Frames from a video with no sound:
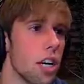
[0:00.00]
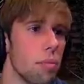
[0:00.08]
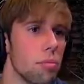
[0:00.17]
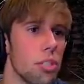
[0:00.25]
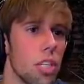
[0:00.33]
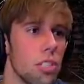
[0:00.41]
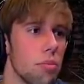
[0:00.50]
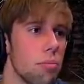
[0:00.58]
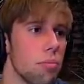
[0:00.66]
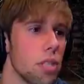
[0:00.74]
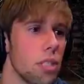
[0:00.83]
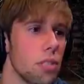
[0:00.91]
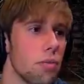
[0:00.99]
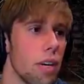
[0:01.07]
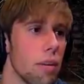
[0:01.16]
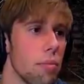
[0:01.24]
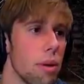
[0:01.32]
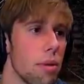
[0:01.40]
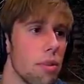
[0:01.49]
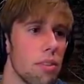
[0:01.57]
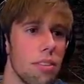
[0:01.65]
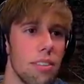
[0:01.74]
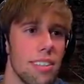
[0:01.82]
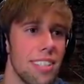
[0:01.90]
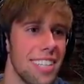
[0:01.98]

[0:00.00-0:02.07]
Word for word: Shut up. Shut your shut your fucking mouth.